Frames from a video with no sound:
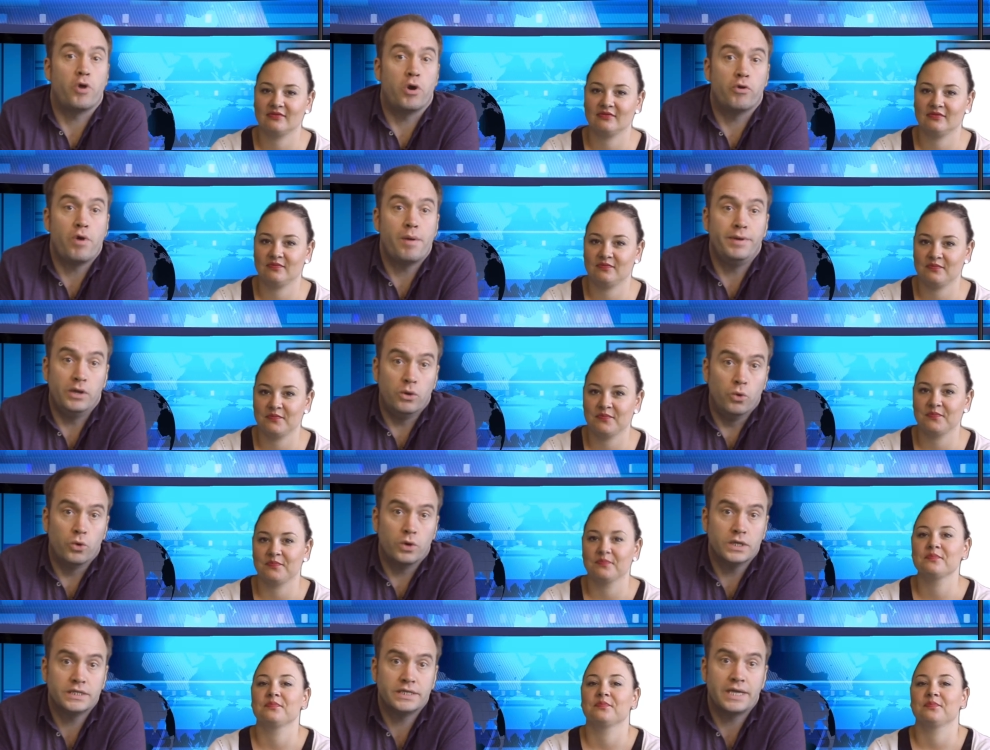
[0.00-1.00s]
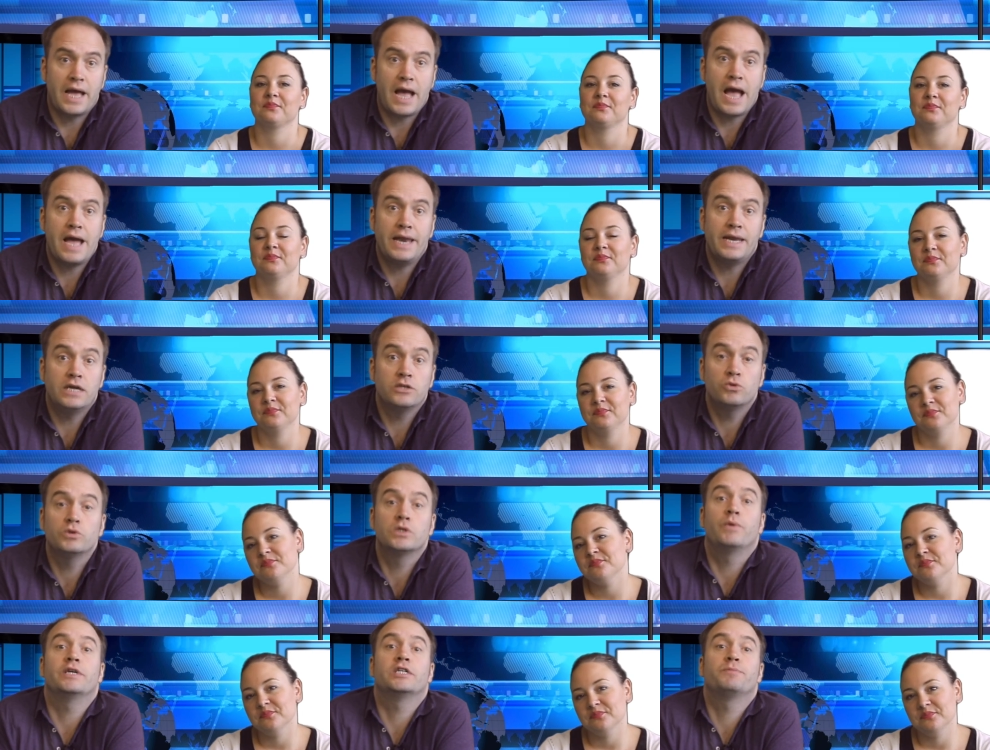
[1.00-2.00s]
Speaker 1: program in August, and has
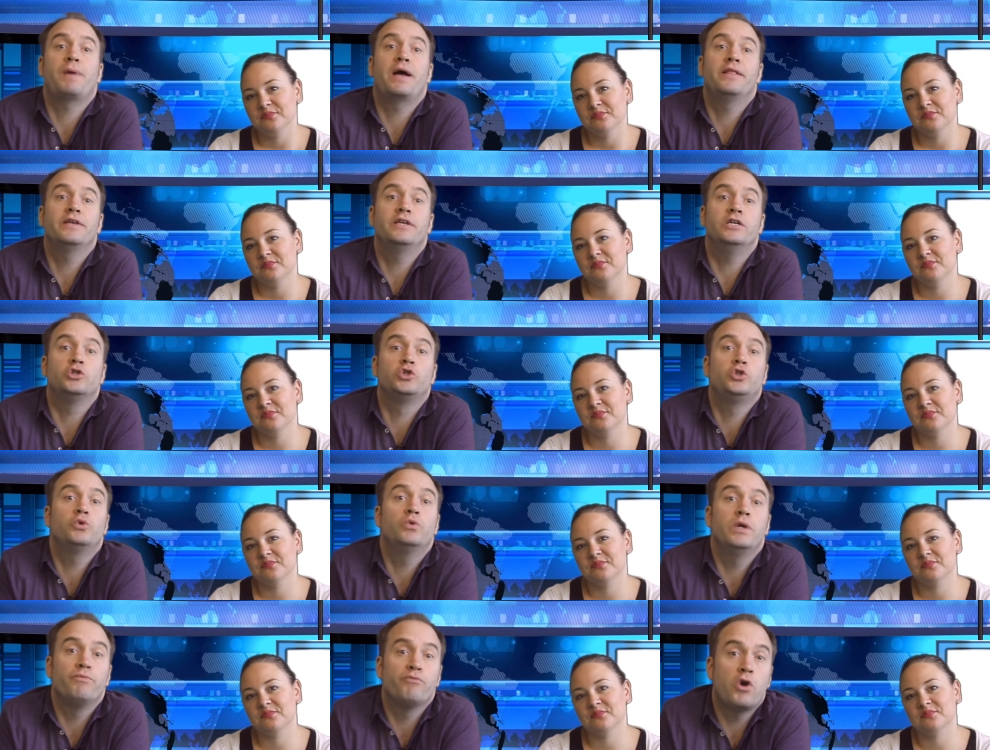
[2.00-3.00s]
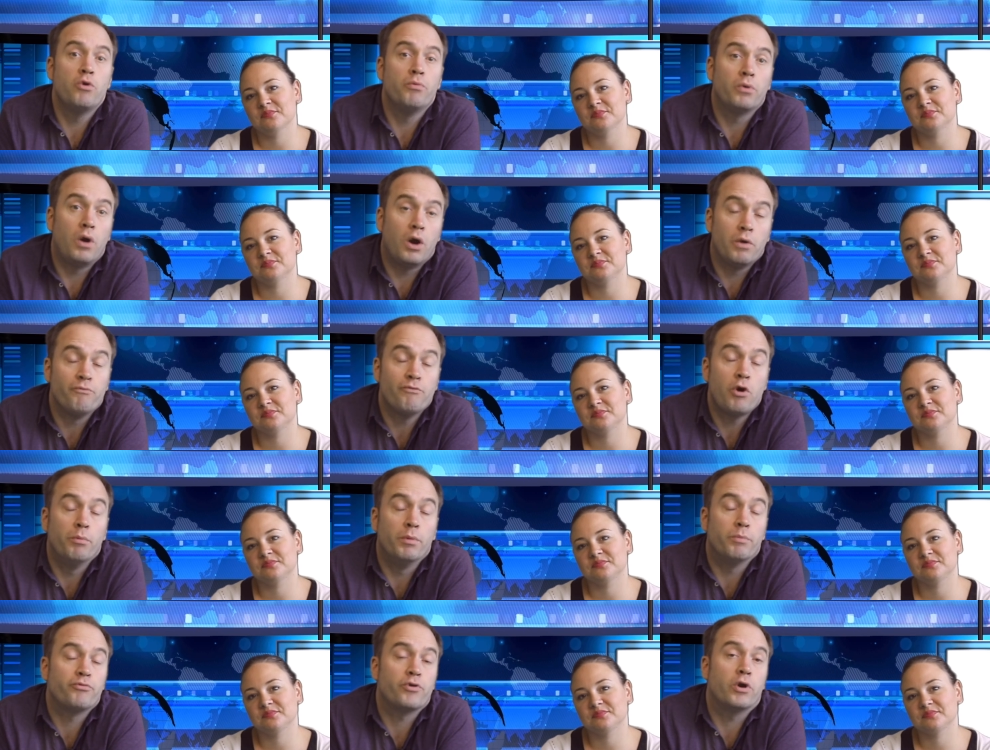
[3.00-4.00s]
also expanded its dual
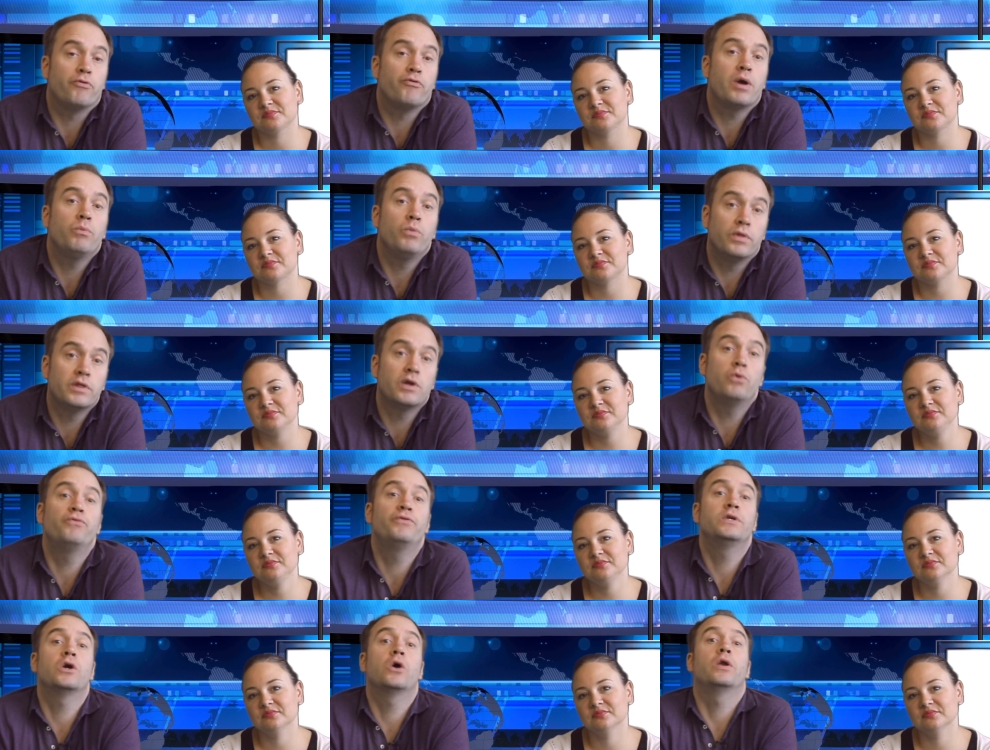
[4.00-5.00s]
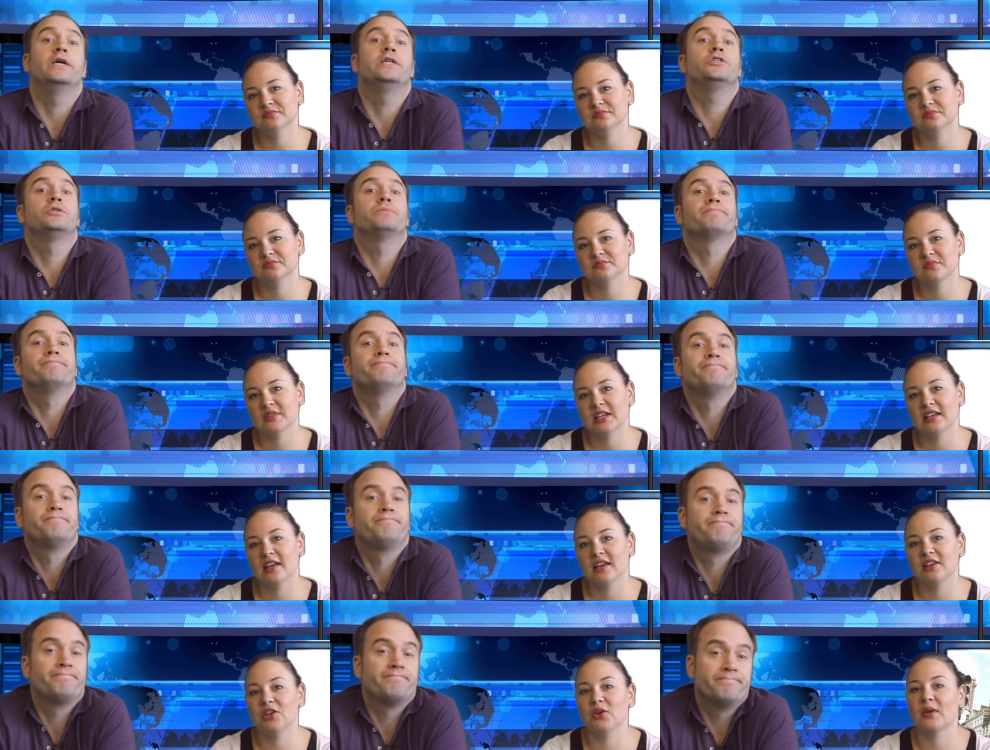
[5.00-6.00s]
enrolment program with Guilford College.
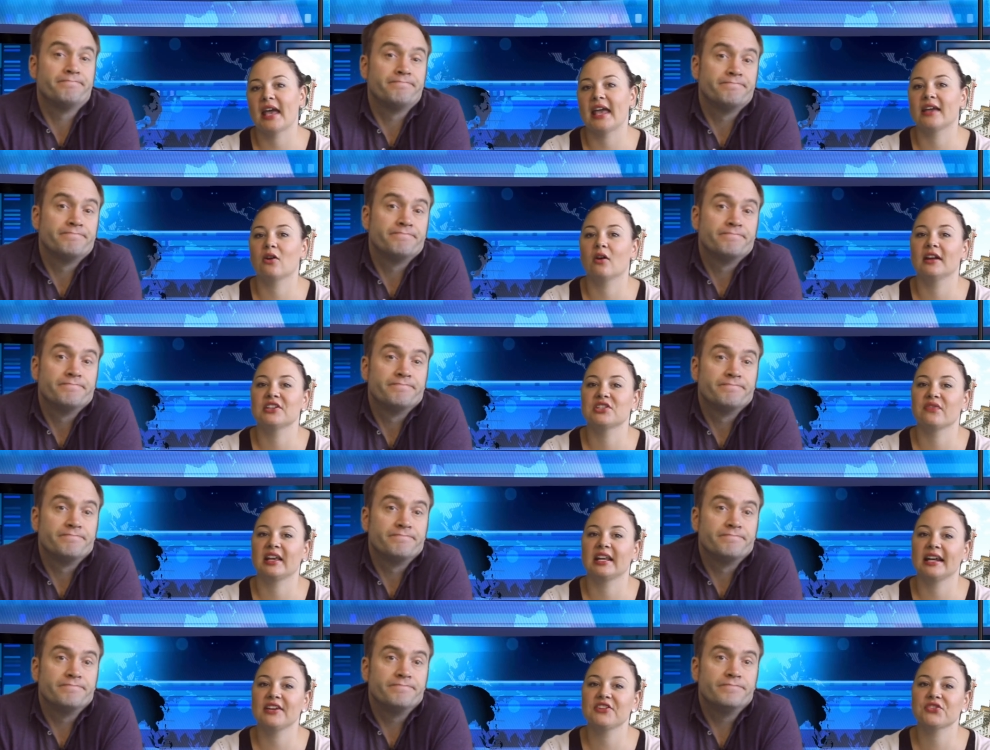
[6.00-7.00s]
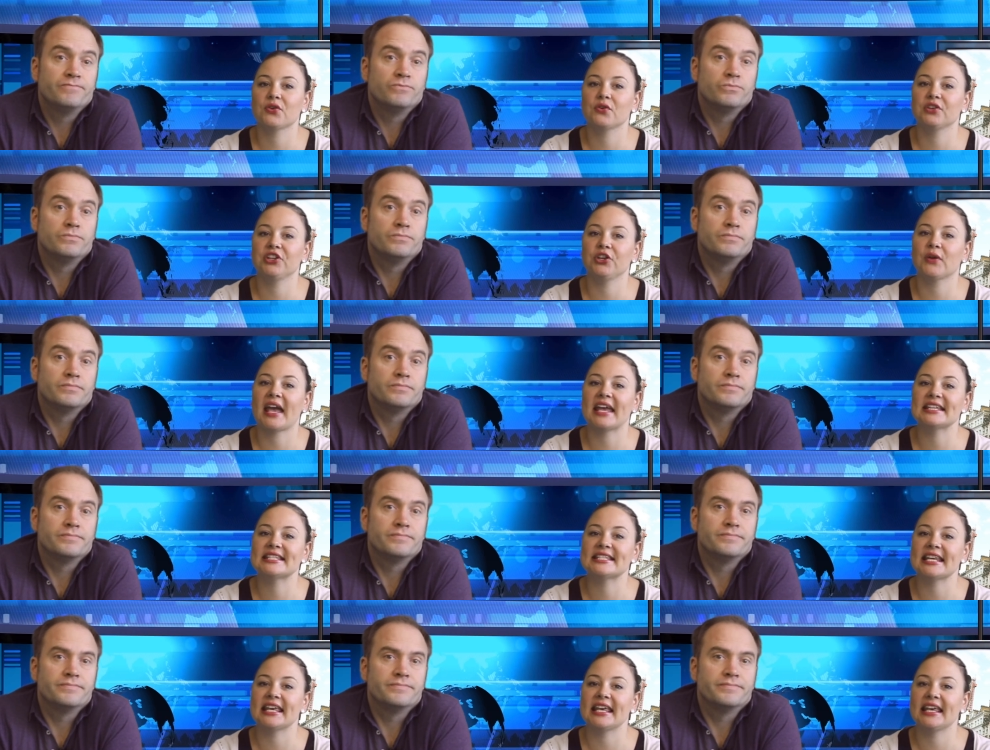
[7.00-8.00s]
Speaker 2: UK College of English, or
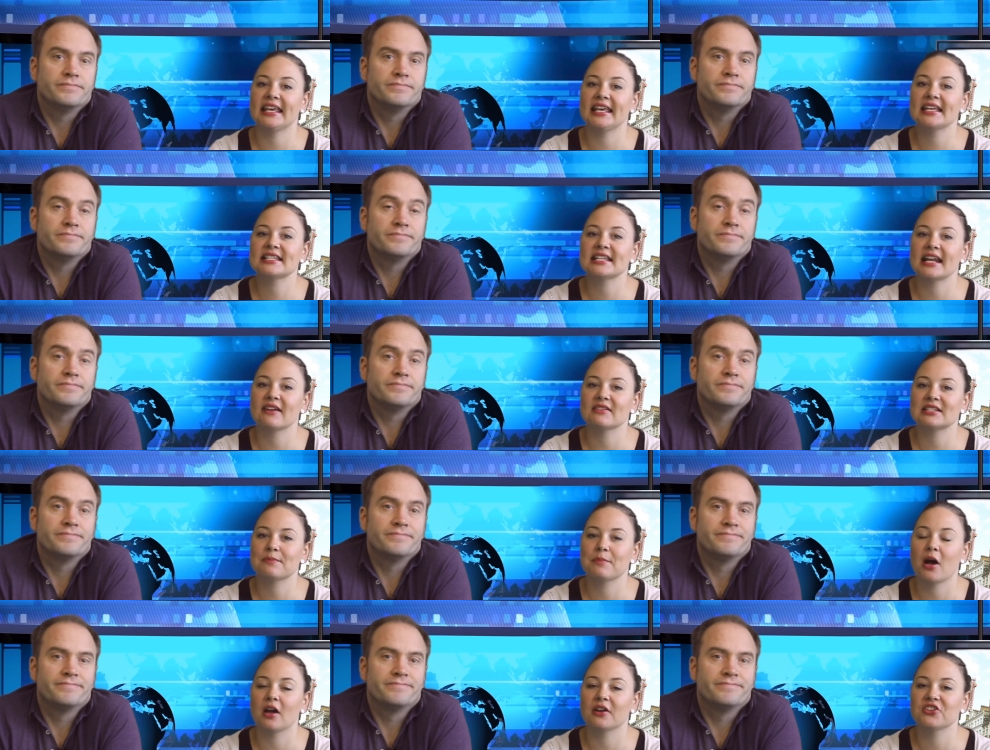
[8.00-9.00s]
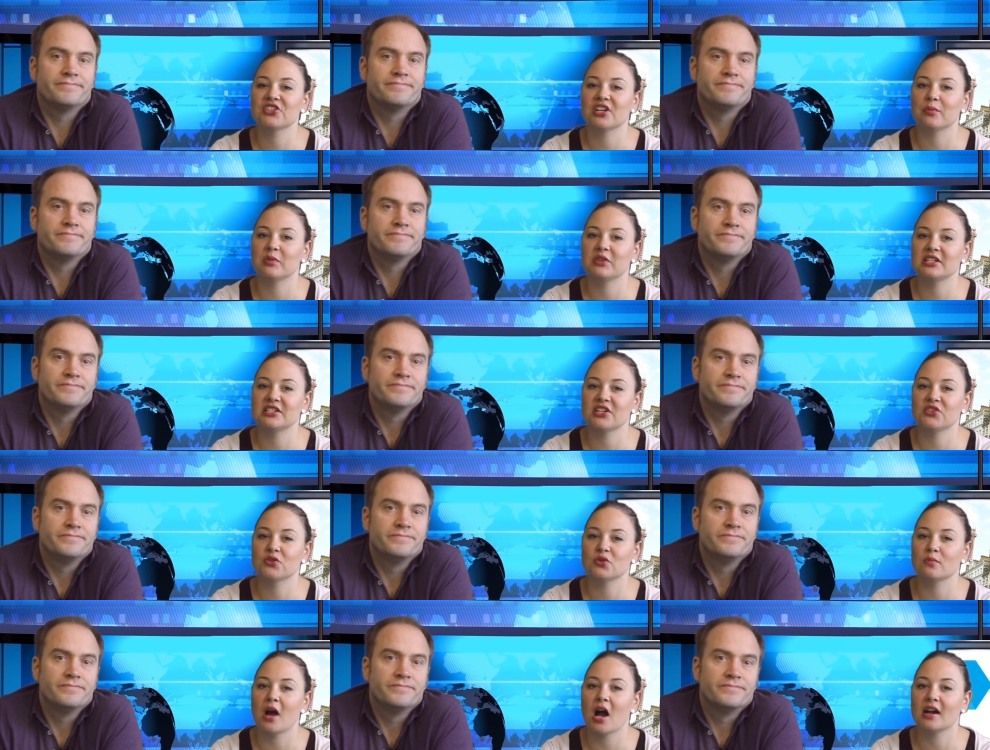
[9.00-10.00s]
UKCE, has announced a partnership with the
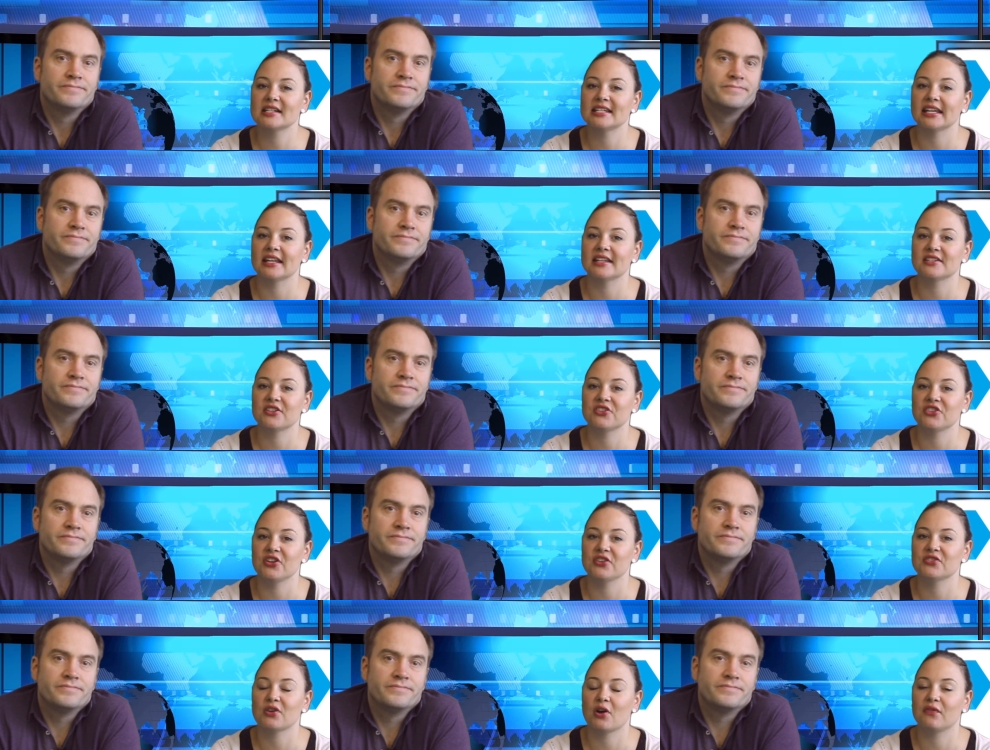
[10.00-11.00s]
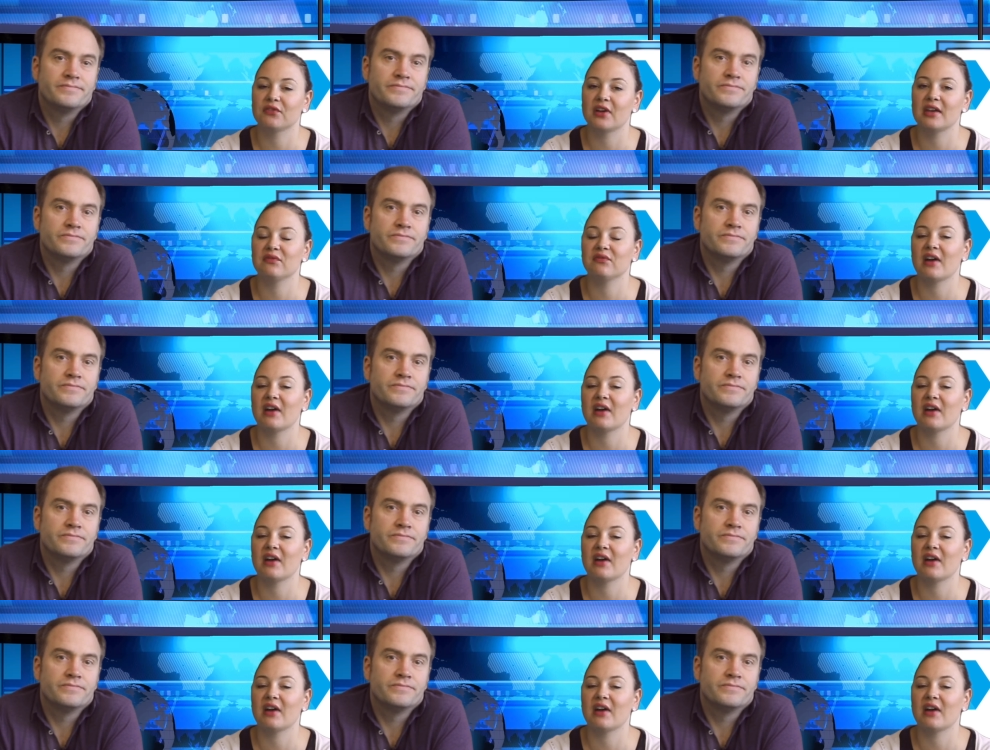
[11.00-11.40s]
Digital Marketing Institute to offer a